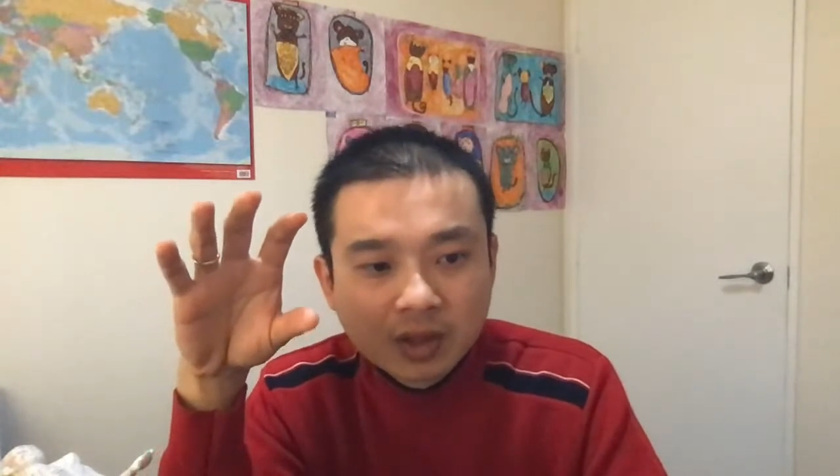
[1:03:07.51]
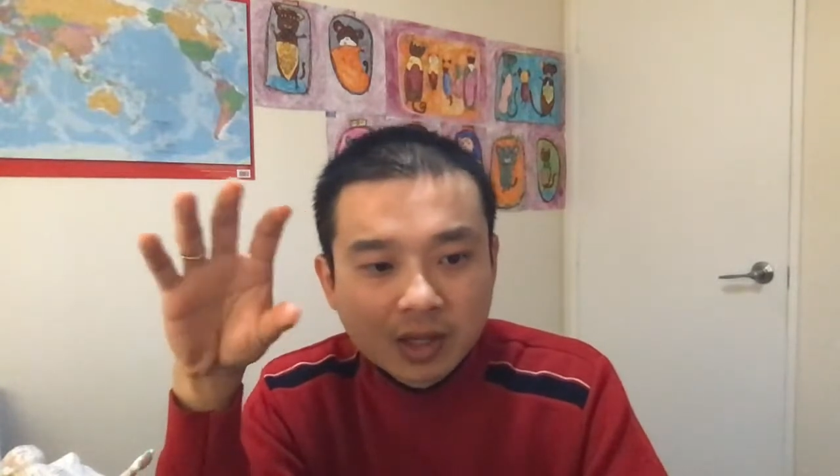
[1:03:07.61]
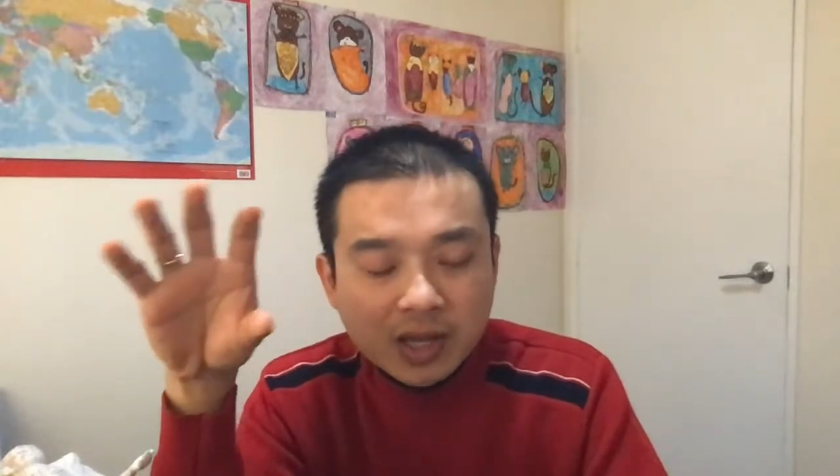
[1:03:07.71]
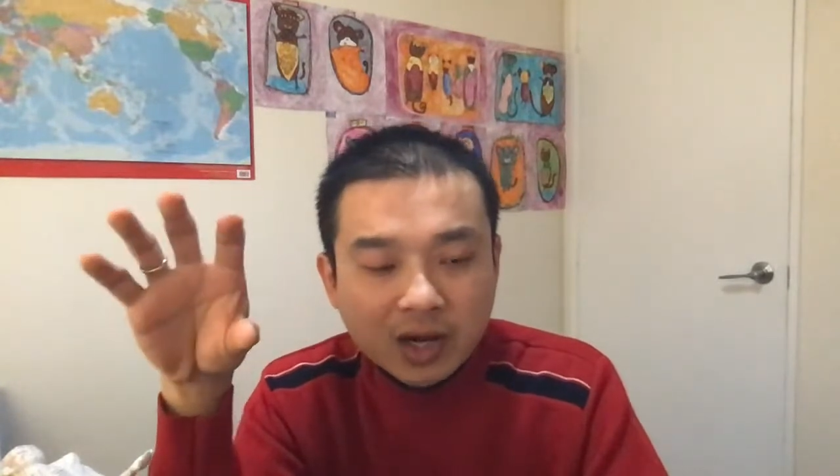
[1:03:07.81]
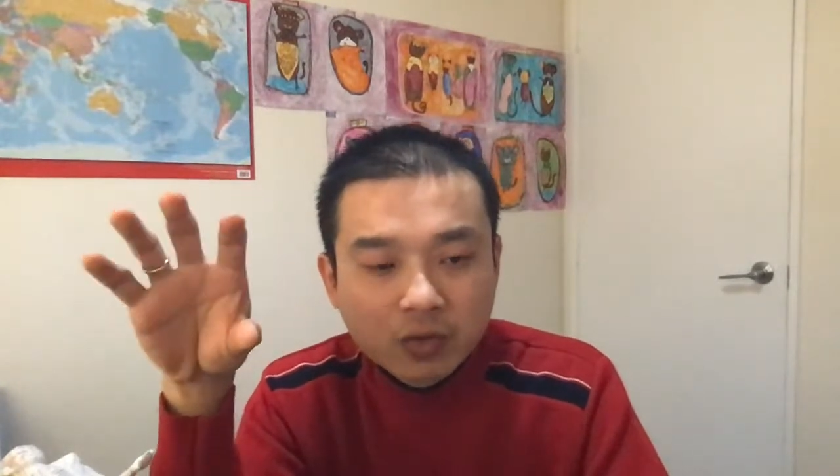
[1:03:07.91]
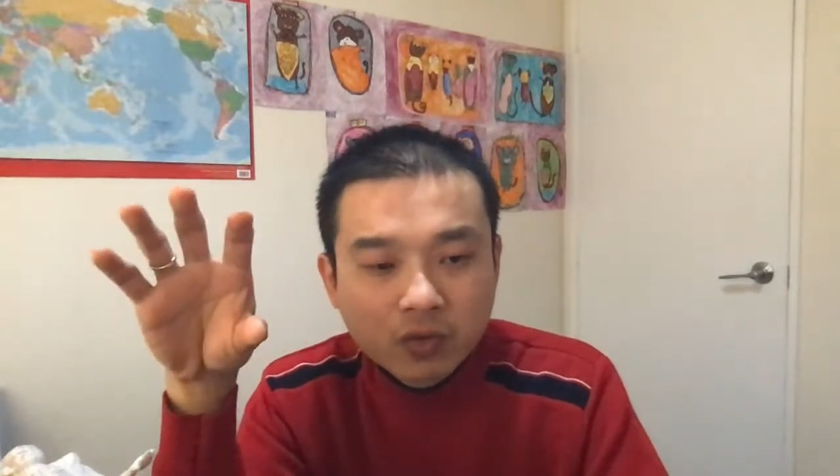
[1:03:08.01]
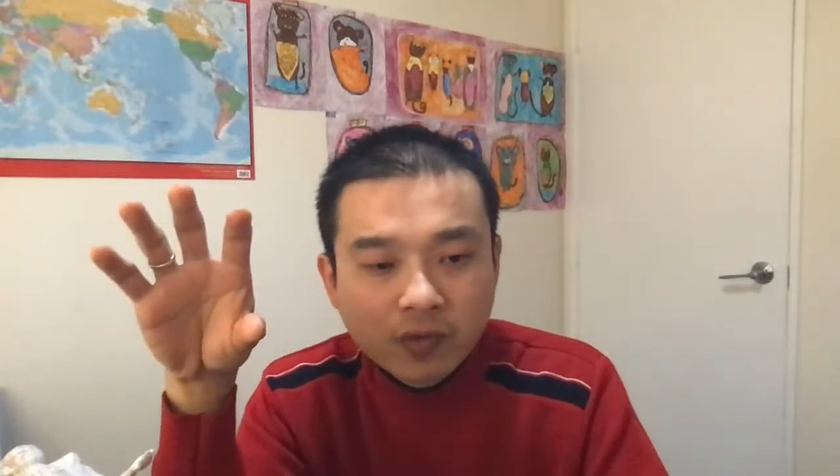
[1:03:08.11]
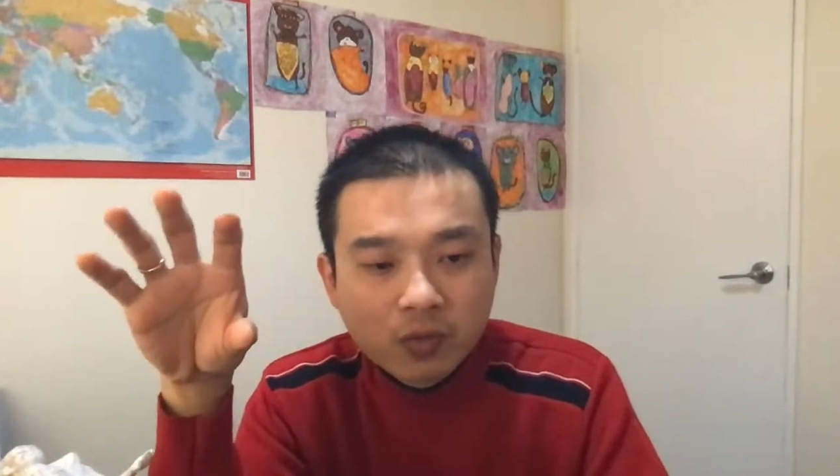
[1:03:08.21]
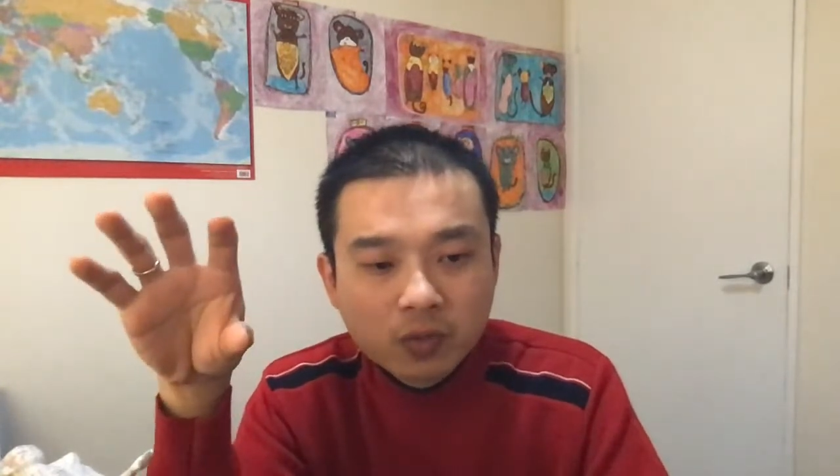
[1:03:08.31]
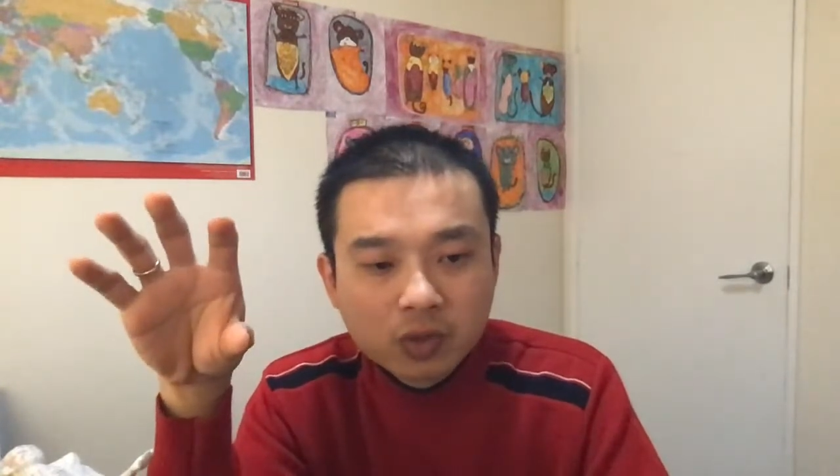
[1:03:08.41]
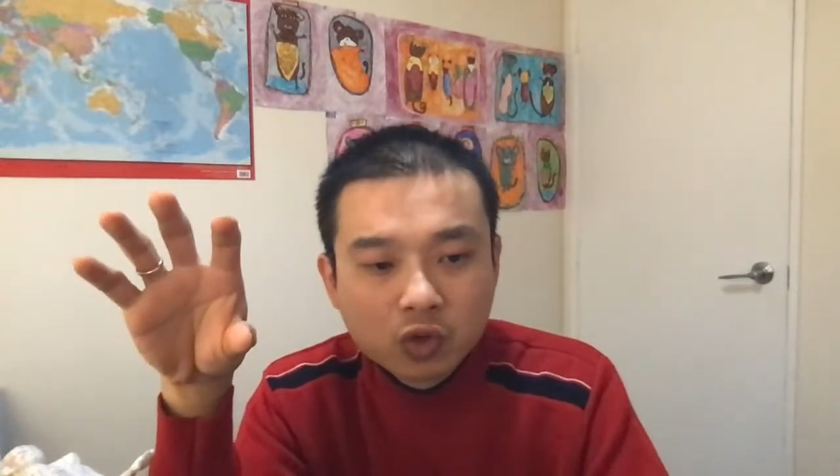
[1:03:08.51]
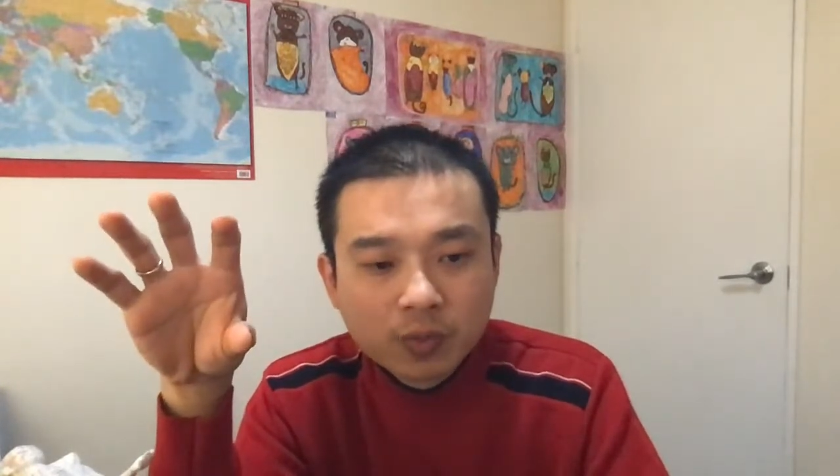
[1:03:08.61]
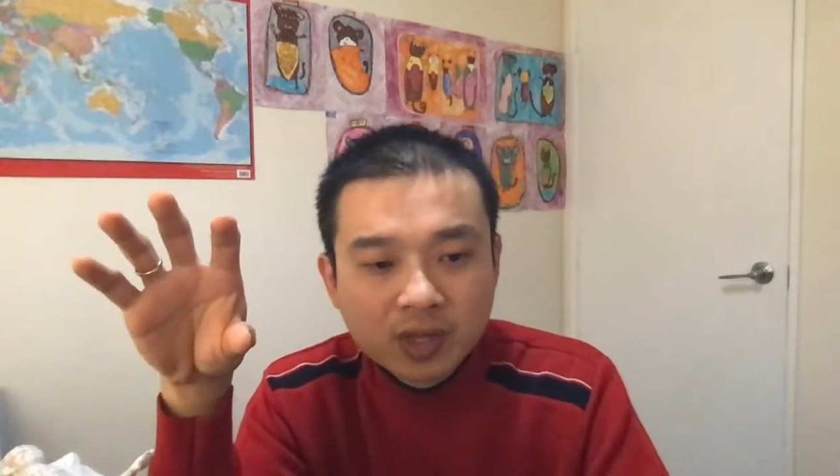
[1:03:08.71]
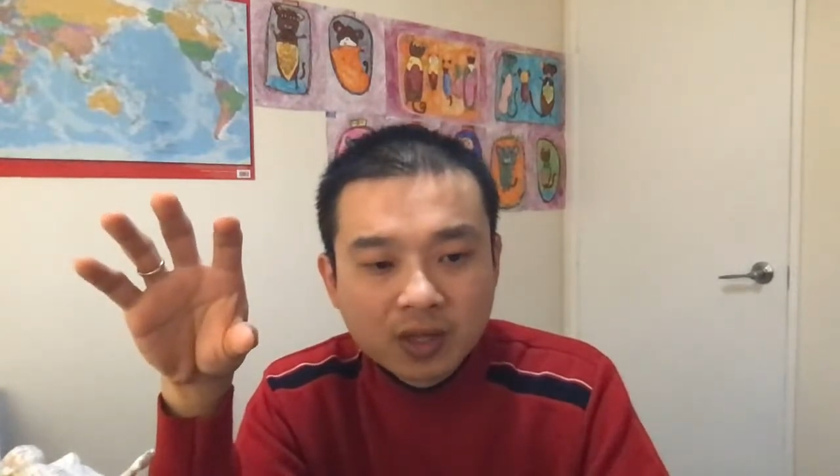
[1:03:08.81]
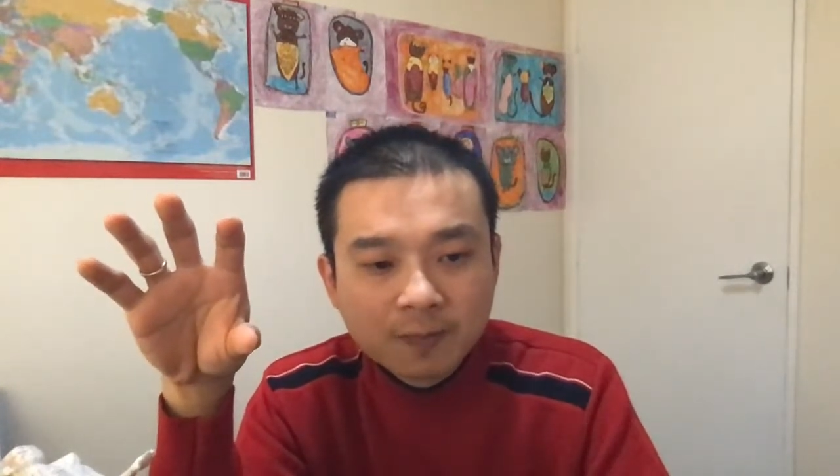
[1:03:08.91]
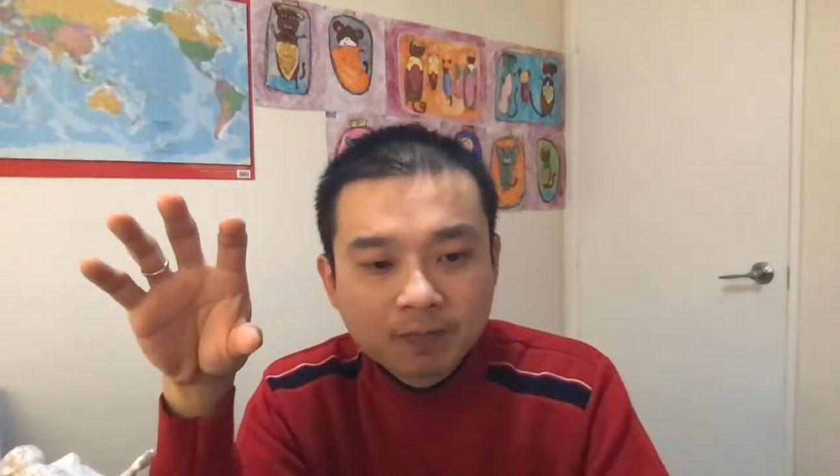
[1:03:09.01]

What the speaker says: Another group of UB.